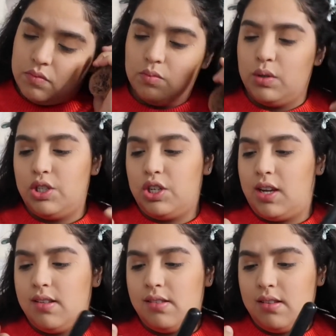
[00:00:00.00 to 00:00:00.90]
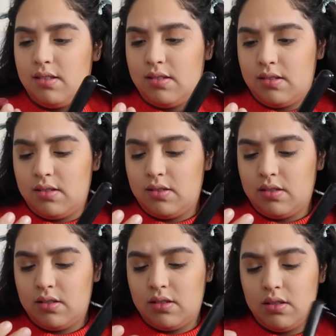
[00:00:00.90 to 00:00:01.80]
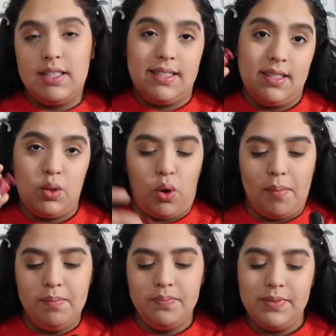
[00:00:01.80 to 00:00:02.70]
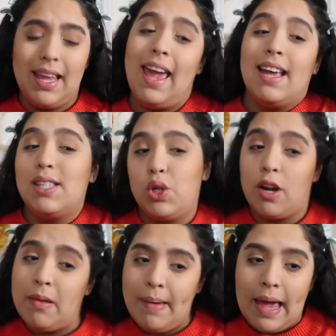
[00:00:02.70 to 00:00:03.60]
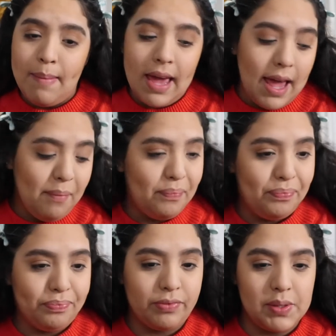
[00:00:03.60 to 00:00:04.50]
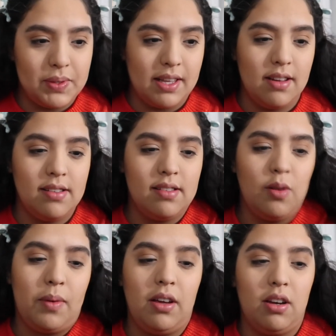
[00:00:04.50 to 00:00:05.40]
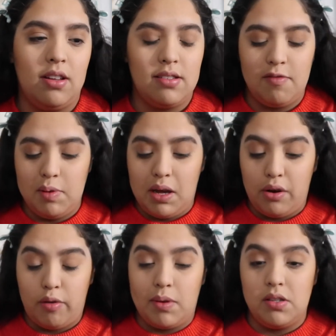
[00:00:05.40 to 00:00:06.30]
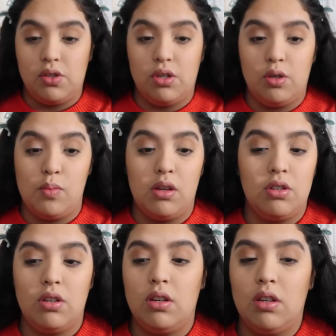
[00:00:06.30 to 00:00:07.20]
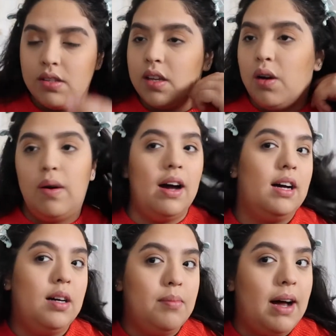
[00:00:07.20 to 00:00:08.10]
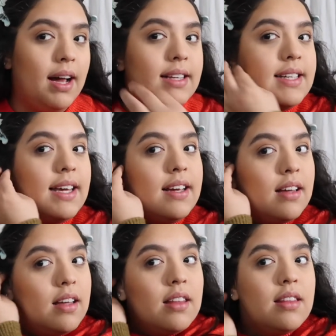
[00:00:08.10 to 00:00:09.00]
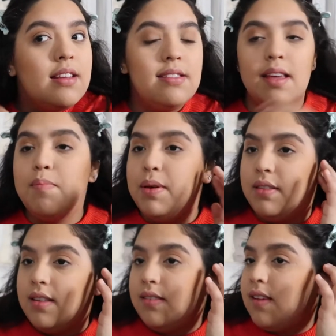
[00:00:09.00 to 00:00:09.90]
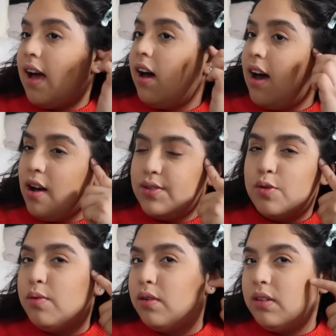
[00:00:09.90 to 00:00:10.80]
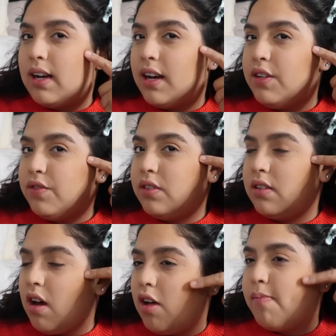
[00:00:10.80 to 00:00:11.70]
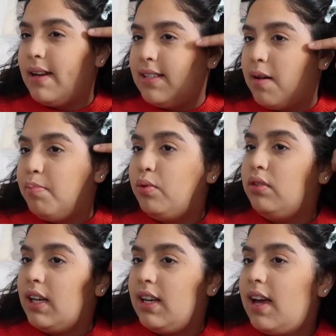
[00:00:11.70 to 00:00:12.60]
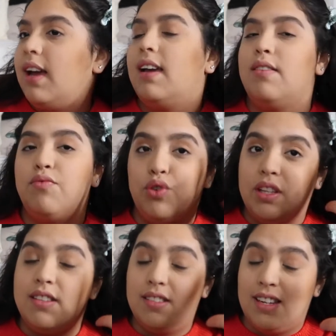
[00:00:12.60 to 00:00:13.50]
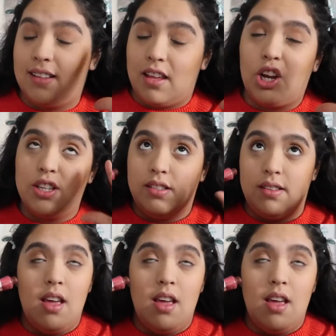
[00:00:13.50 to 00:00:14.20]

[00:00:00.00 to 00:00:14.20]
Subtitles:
What shade is this? This is Storm. Stormy Baby. That's what that is. Oh my goodness, I've been hanging around my sister too much. So I take this and put this also kind of on my temple, and I really stick there, because